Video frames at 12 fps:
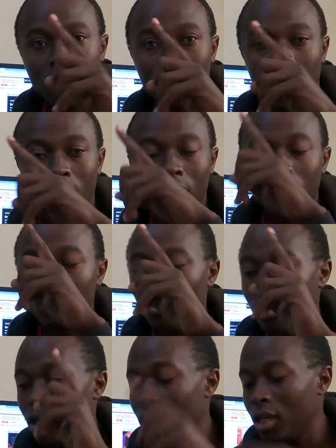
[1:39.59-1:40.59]
click
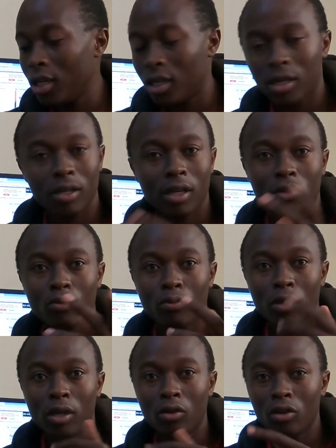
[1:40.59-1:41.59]
on the link that will
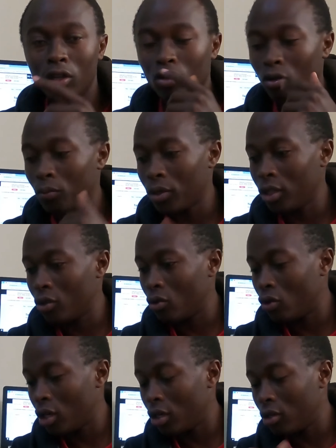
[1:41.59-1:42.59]
be on your top right
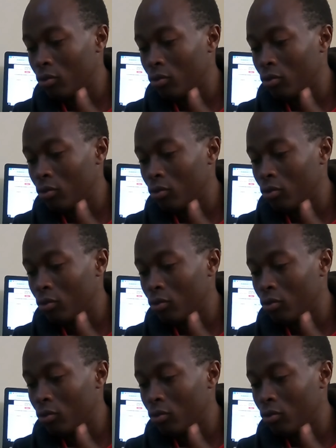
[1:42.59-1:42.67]
corner.